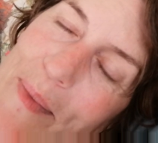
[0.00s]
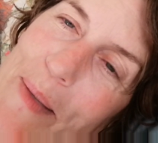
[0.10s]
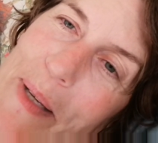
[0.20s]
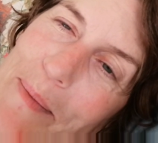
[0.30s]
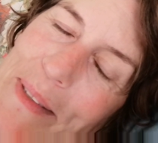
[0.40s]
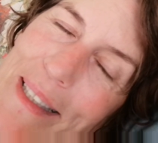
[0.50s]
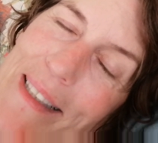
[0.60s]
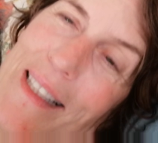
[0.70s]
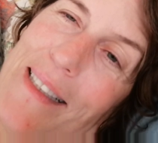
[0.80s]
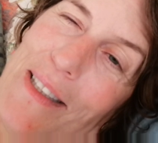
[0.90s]
maybe I'm
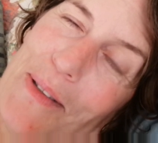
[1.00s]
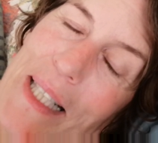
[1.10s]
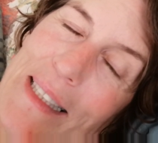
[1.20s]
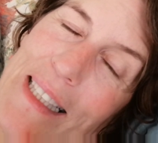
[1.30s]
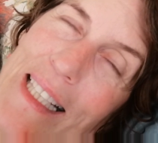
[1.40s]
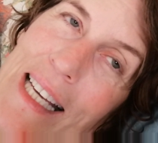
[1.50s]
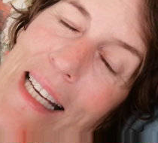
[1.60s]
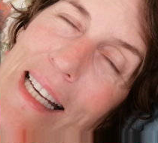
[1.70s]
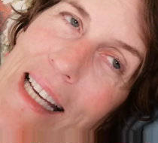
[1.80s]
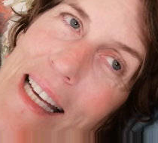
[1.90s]
saying that incorrectly.
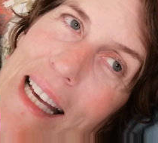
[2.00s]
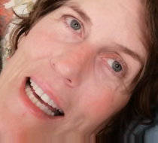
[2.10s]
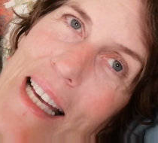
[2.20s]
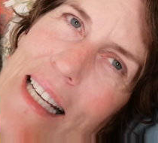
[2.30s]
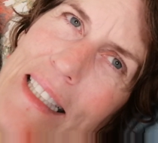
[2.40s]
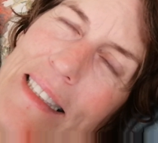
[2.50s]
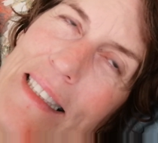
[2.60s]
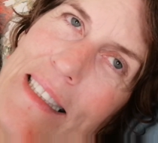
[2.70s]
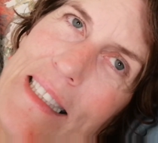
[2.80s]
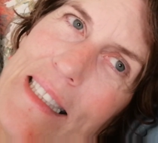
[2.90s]

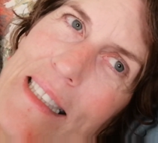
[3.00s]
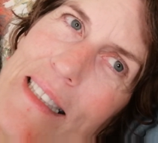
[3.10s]
And